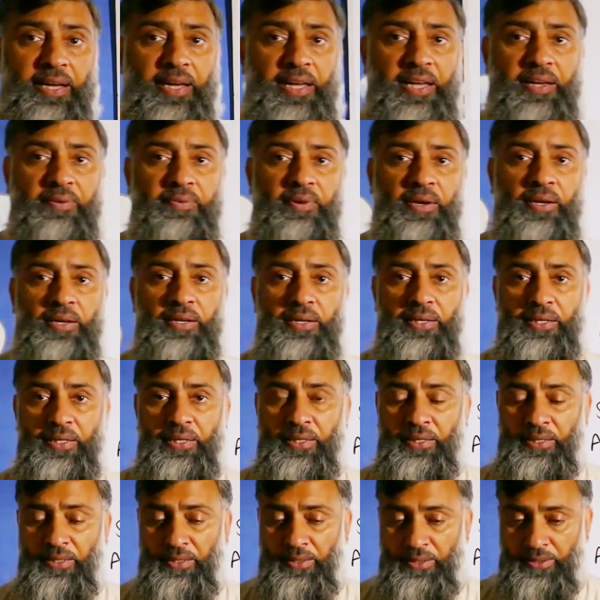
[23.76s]
I have
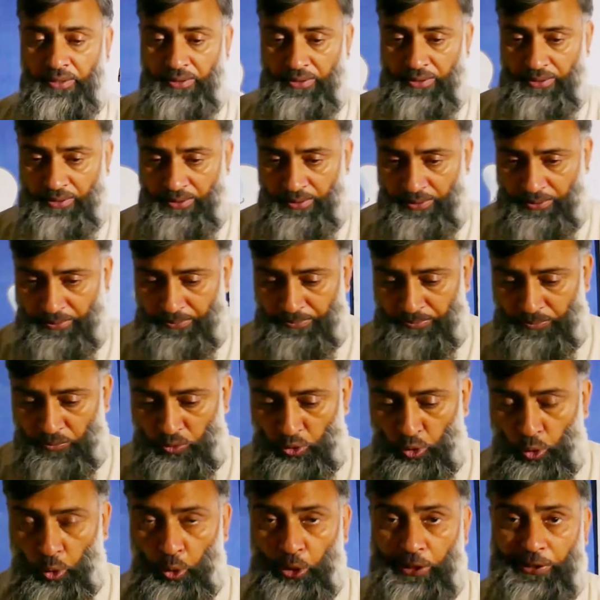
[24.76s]
already
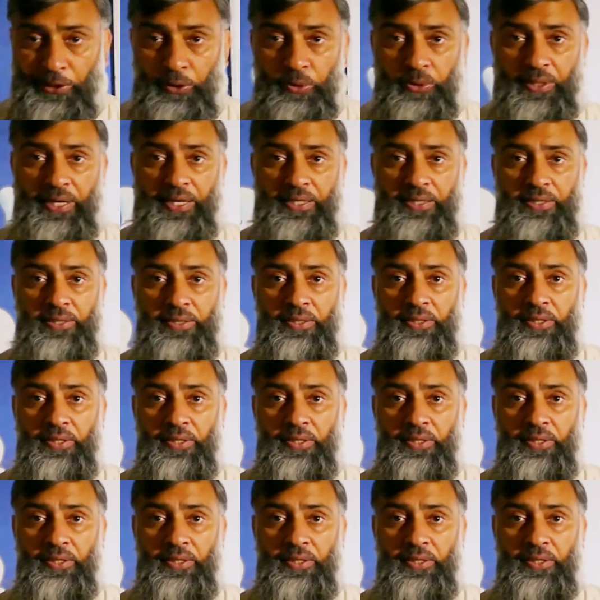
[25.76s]
told you that